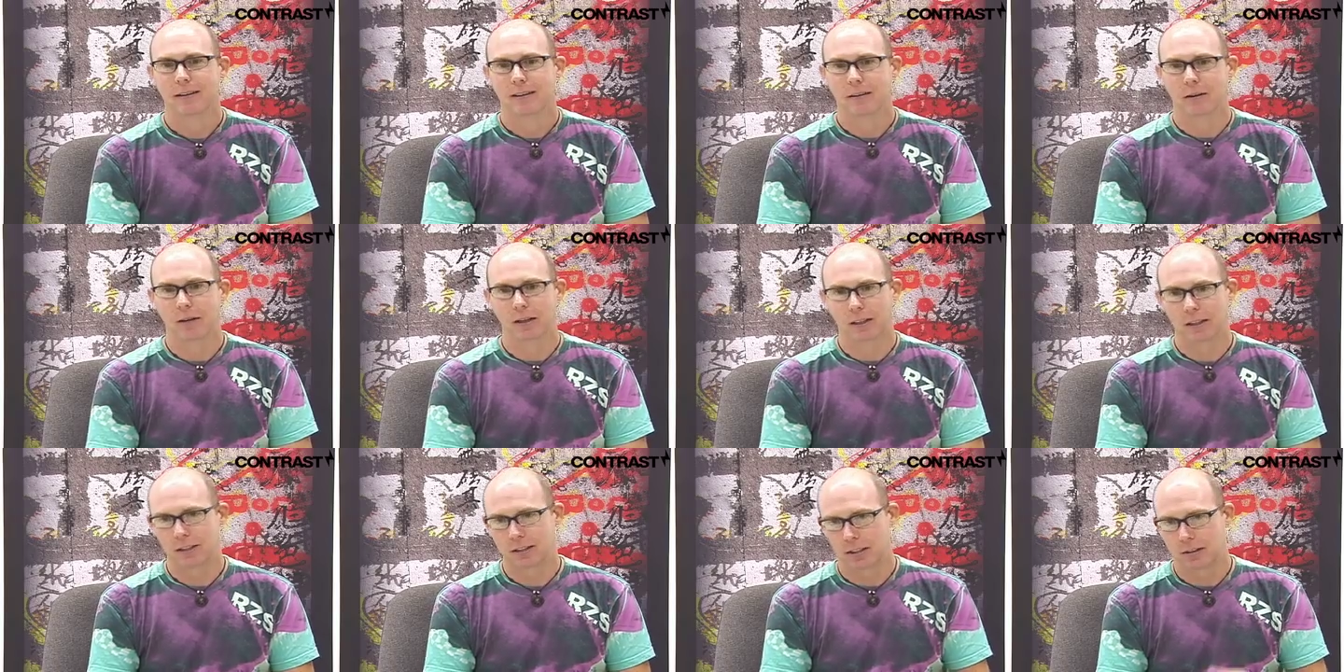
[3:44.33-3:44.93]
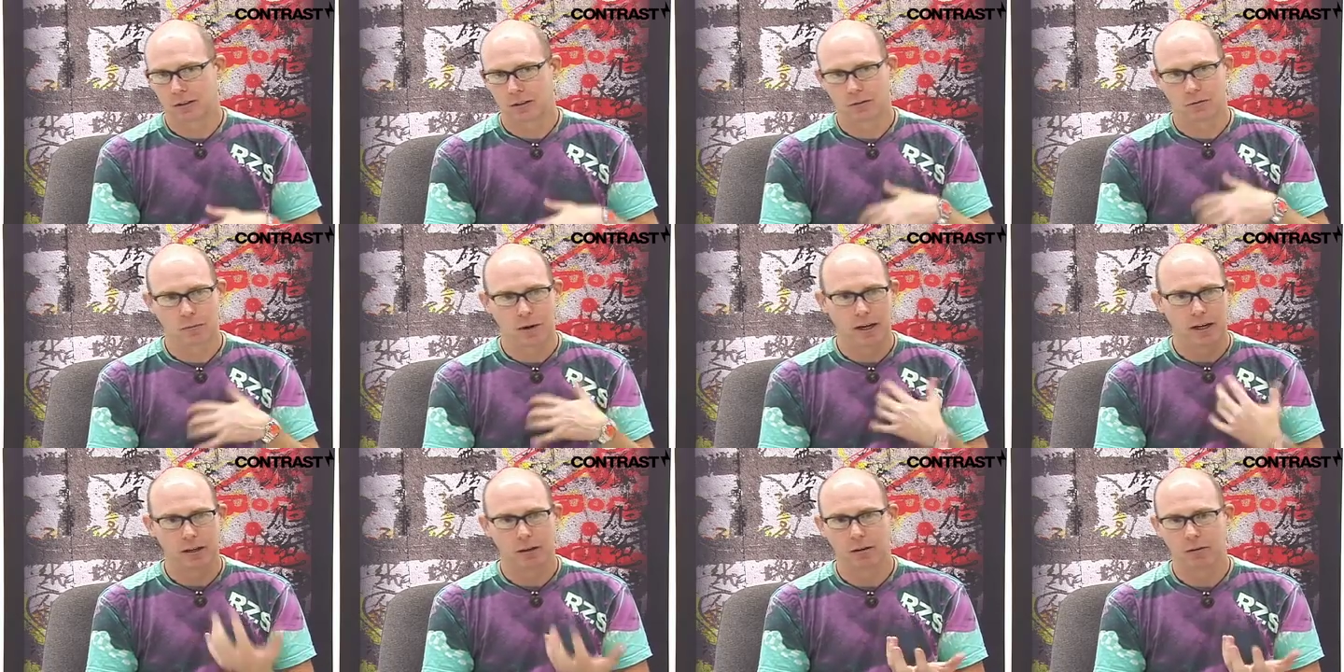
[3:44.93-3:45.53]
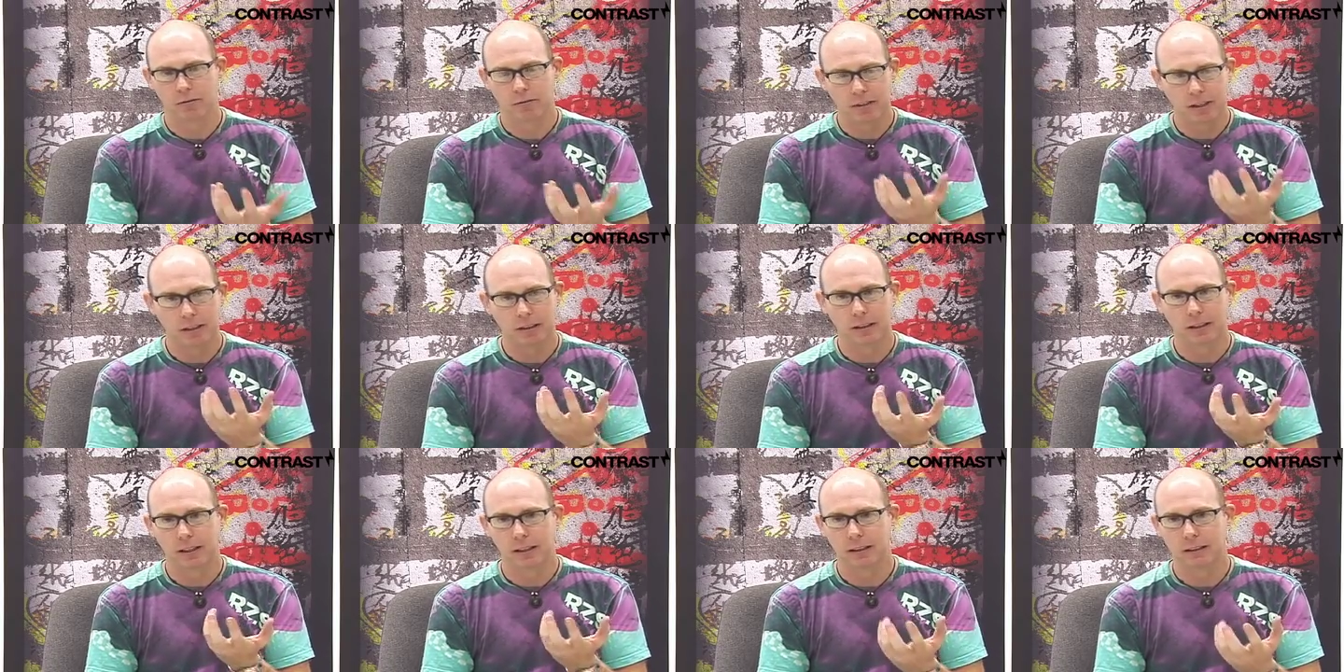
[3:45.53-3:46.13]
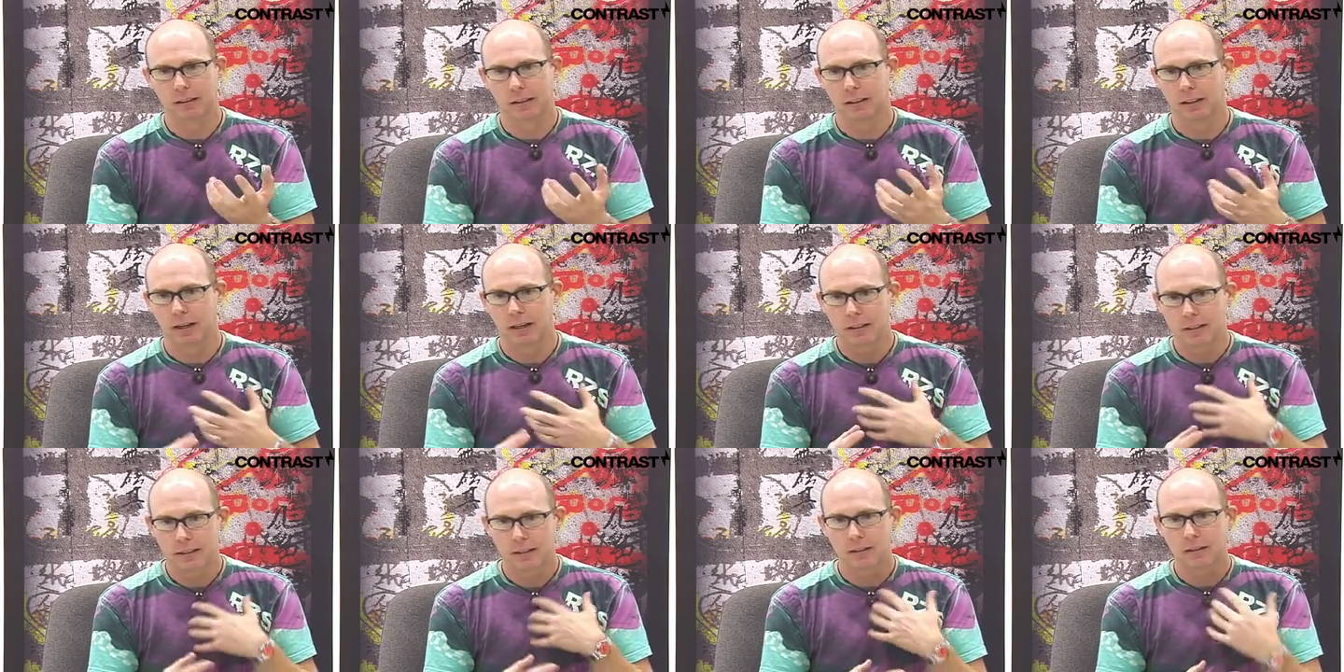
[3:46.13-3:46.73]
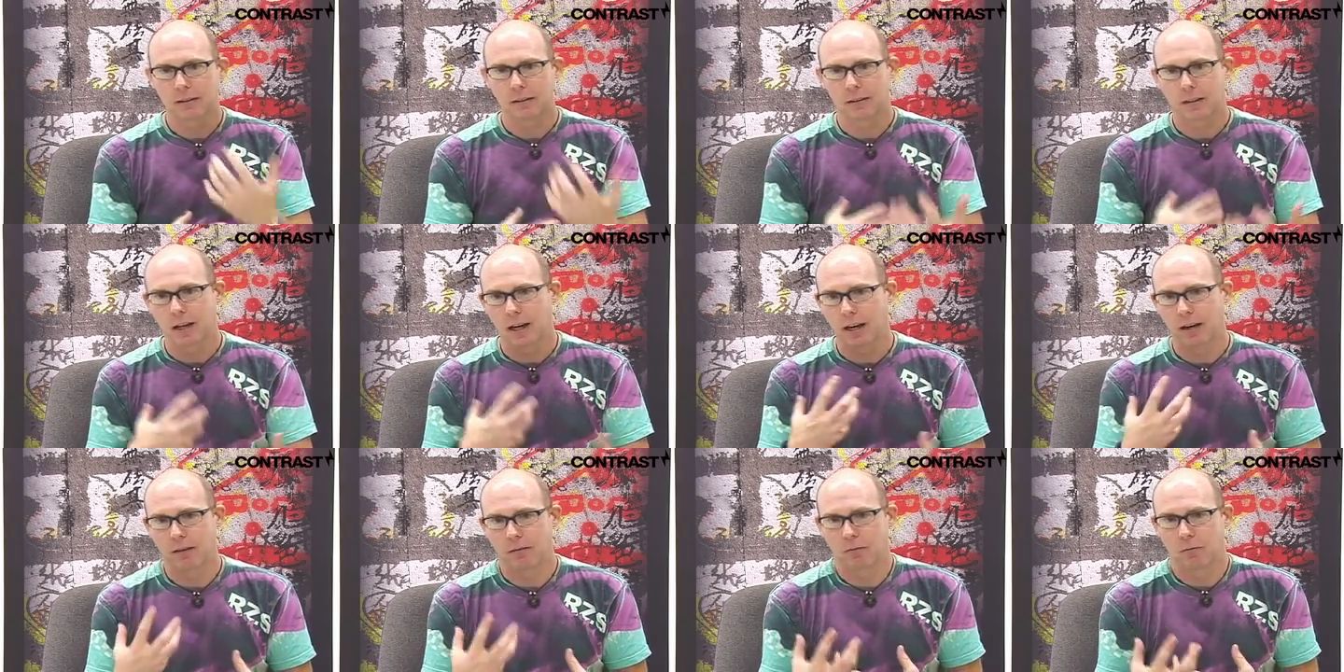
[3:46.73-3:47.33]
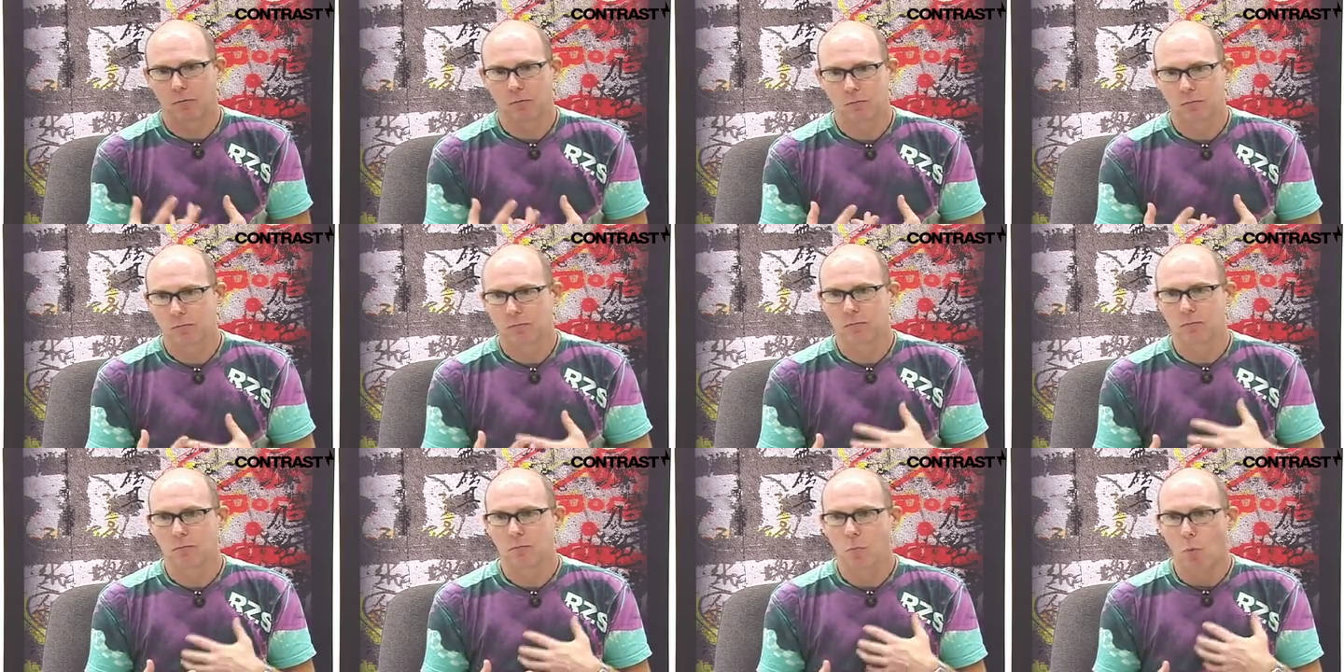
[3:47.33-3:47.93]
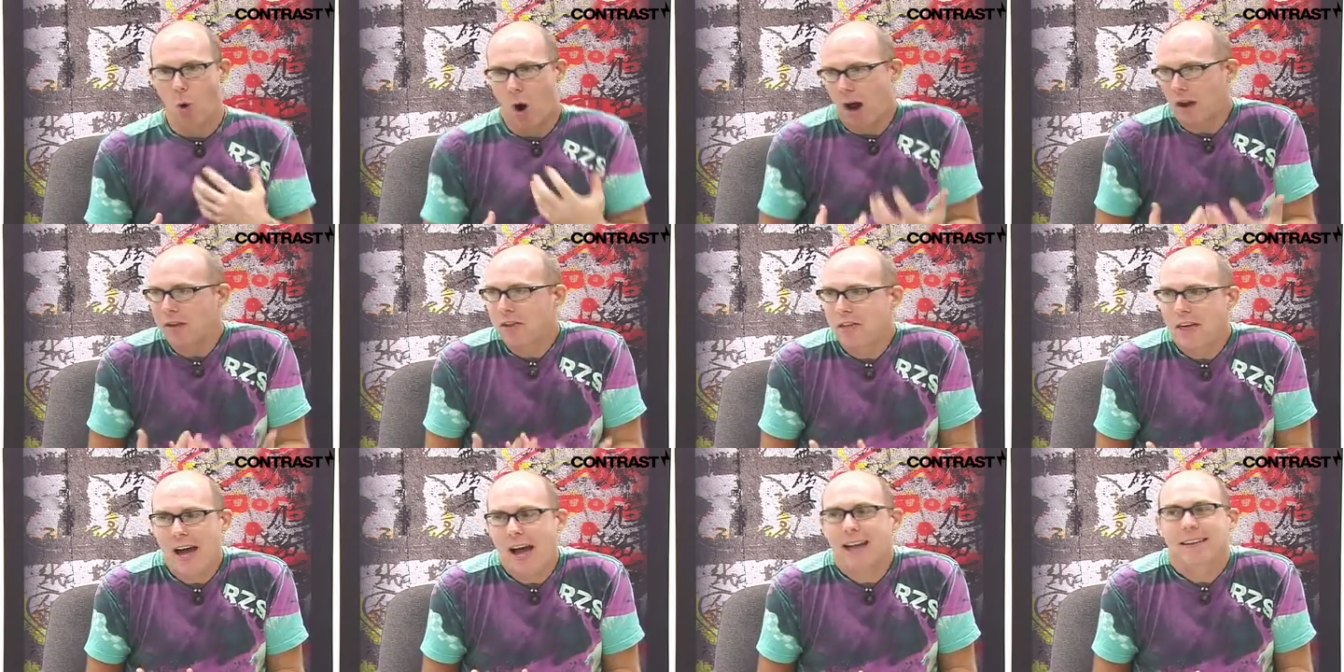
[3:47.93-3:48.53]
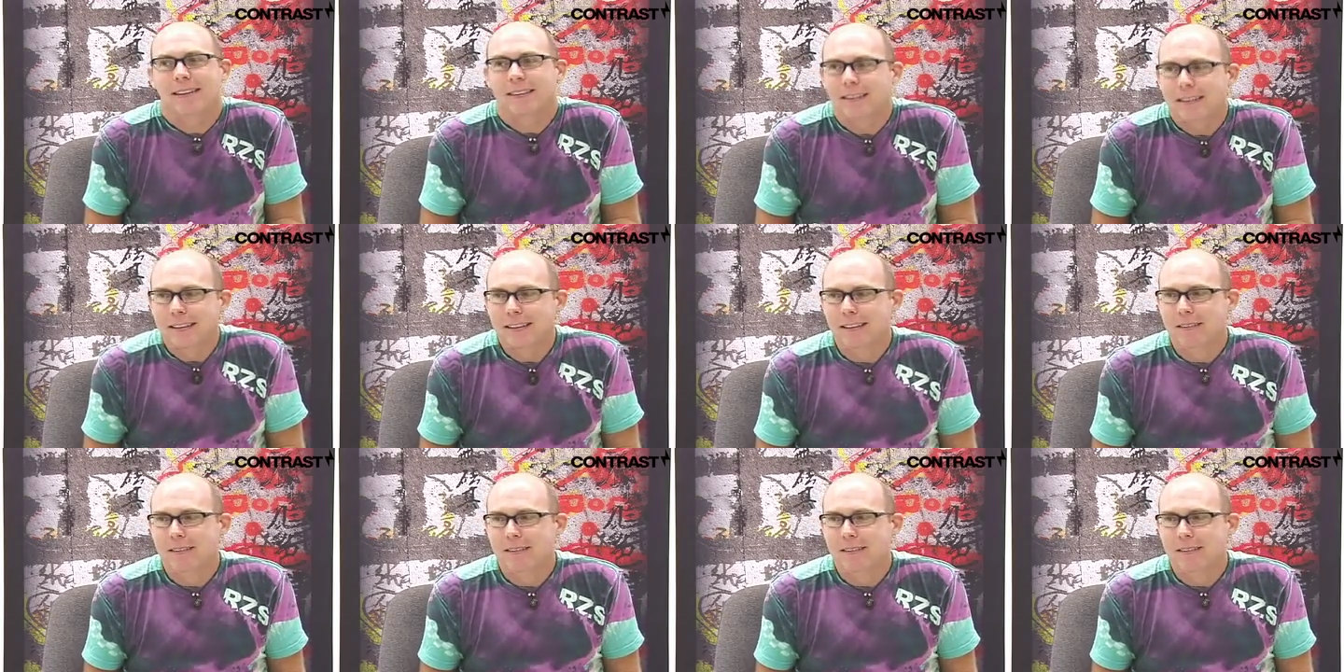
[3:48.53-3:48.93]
or extension of my inner feelings, and I still kind of want that,